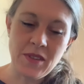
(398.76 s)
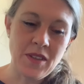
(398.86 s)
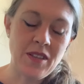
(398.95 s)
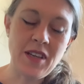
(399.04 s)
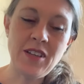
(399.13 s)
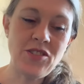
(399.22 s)

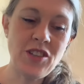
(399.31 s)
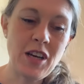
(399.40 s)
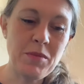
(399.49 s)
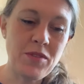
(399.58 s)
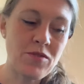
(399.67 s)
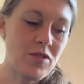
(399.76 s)
The energy
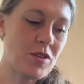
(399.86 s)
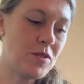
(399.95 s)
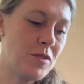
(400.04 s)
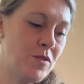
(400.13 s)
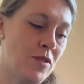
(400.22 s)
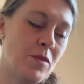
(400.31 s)
coming
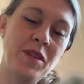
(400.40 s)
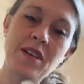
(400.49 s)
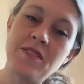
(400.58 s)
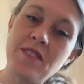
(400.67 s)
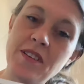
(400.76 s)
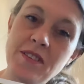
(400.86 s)
through on
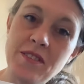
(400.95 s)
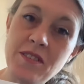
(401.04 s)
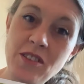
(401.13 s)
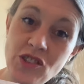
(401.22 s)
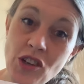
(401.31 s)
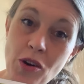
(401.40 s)
this is
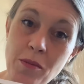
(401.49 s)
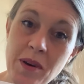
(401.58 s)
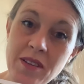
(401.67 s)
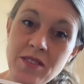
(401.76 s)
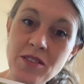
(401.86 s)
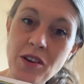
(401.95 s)
the show
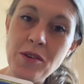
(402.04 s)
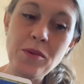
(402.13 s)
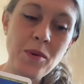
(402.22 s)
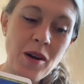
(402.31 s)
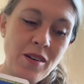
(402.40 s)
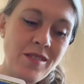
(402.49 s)
must go
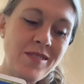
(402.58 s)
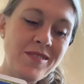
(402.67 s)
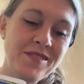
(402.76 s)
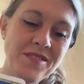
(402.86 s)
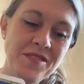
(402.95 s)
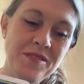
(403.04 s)

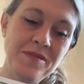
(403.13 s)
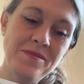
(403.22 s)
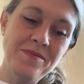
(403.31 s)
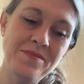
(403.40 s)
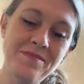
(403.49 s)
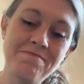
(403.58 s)

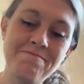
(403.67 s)
on.